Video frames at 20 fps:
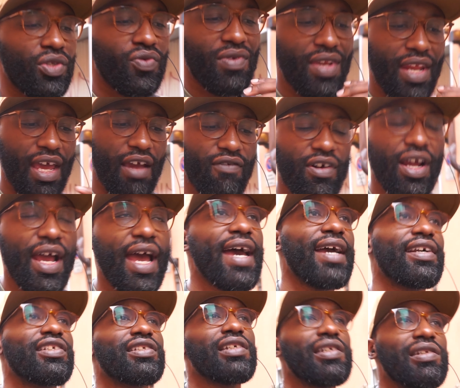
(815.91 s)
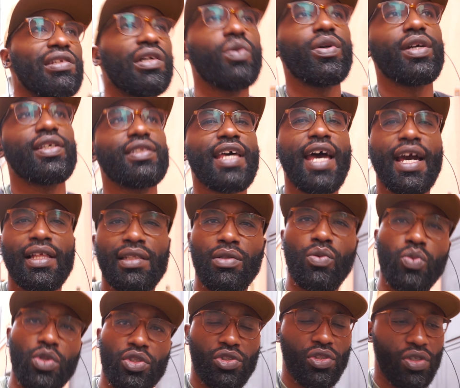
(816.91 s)
you never actually know
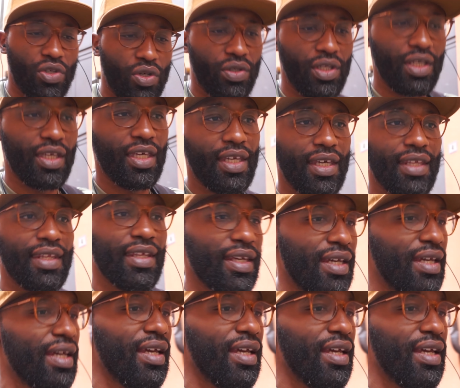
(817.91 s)
exactly what you're going to get.